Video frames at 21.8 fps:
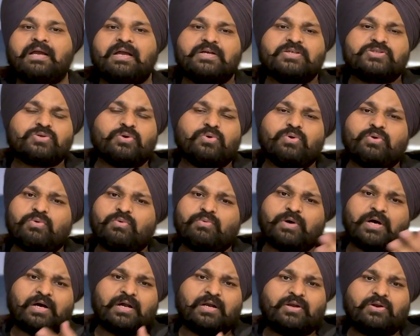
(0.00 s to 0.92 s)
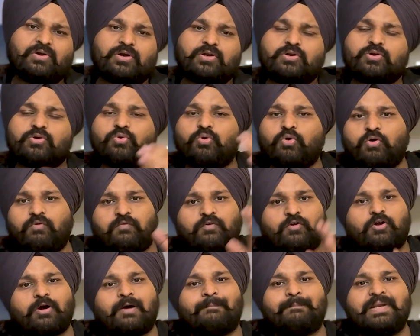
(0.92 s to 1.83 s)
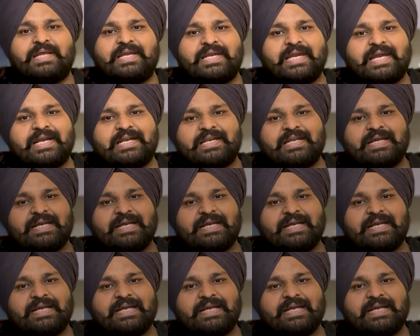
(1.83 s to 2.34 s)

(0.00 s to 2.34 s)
So not to overcomplicate